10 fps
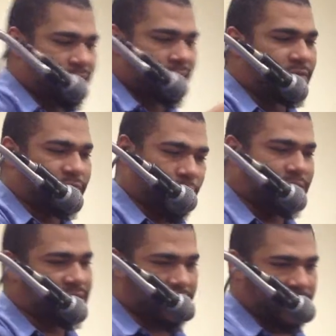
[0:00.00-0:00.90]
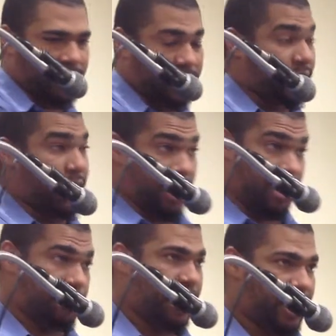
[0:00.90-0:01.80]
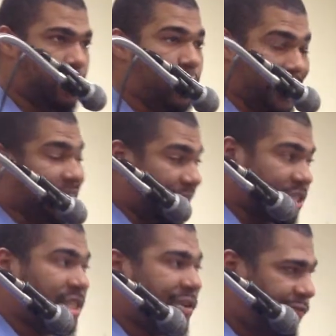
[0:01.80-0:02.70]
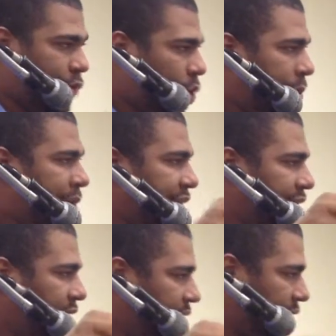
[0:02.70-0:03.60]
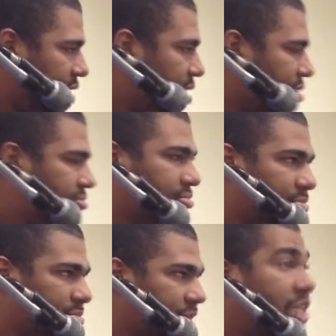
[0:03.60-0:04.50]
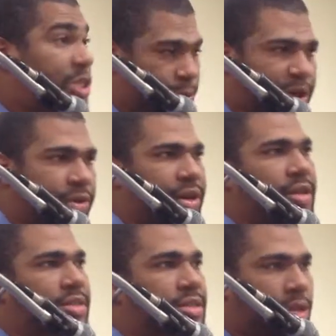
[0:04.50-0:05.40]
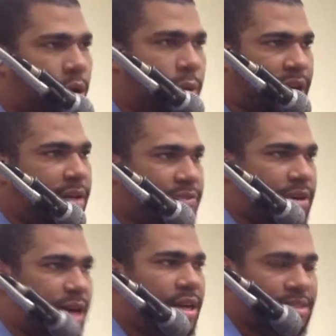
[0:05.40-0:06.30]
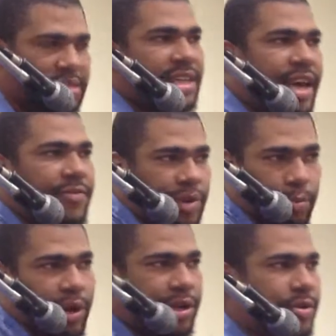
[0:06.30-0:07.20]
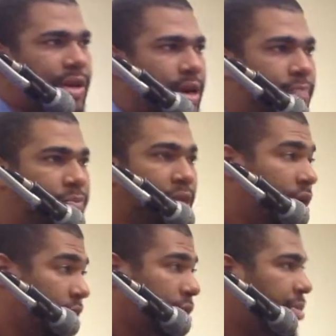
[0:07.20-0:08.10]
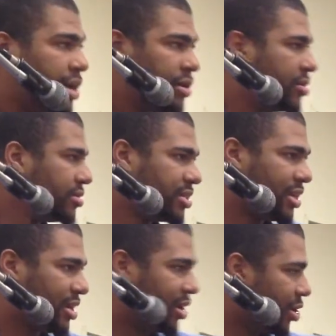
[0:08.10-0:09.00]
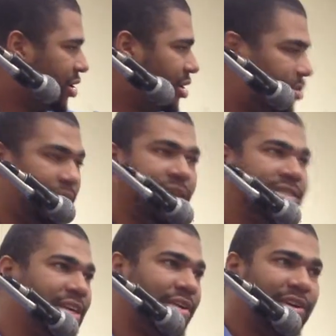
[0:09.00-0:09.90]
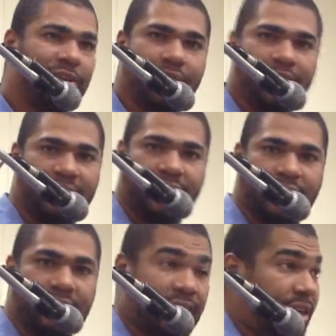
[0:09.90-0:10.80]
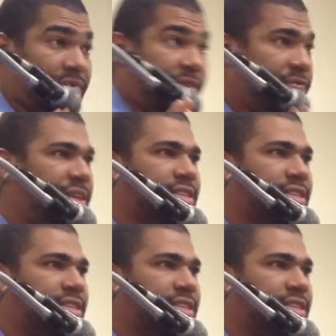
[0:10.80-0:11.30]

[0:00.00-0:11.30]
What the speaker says: the first thing that anybody who has actually formally experienced going after knowledge is they have to break you down. Anybody who's heard of the military or anything like that, even